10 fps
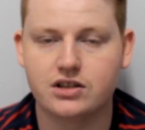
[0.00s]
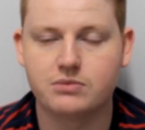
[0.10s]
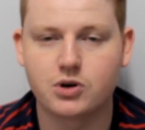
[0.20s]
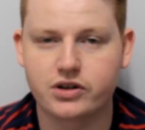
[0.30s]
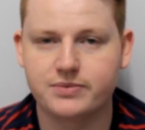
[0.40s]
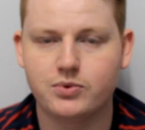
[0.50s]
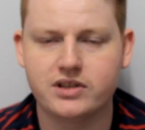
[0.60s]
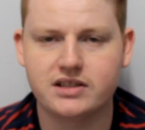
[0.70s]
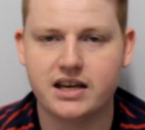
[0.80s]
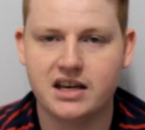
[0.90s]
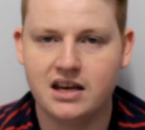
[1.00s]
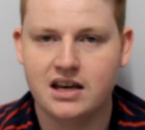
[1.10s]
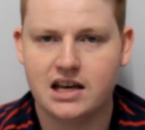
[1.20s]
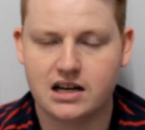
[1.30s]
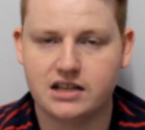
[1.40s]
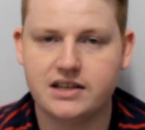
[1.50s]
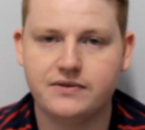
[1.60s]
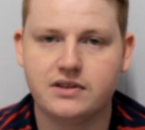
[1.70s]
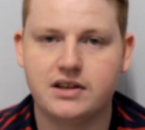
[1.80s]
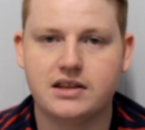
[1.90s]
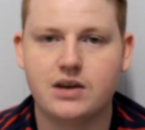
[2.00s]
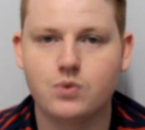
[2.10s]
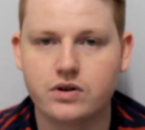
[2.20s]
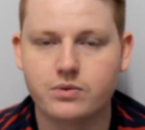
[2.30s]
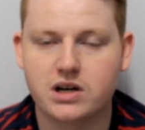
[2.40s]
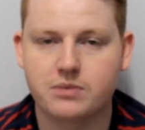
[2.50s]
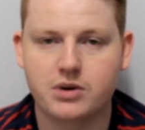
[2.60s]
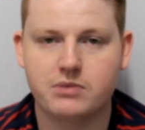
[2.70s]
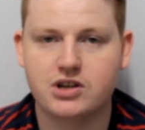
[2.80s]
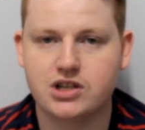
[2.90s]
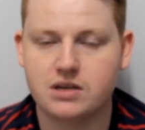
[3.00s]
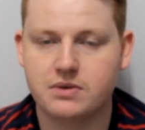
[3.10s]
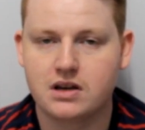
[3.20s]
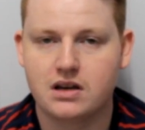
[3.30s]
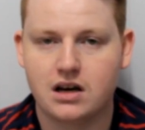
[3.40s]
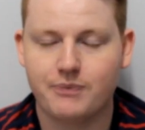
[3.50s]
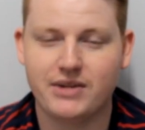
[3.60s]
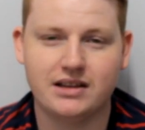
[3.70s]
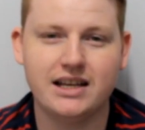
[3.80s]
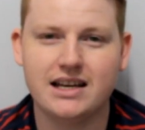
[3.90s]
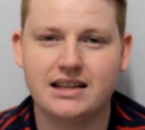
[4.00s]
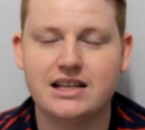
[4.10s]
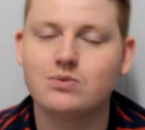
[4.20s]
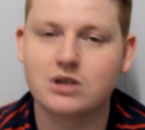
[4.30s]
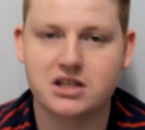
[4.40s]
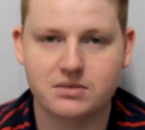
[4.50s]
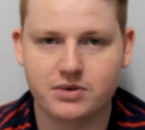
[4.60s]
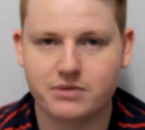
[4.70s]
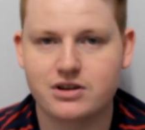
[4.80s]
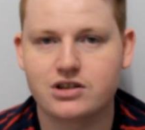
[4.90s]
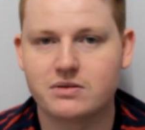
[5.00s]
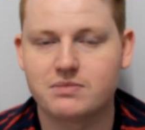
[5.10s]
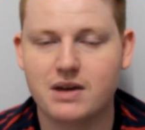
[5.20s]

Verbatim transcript: You got the Morris boys there, and I definitely think they would have won a premiership, um, at, le at, least one of the premierships.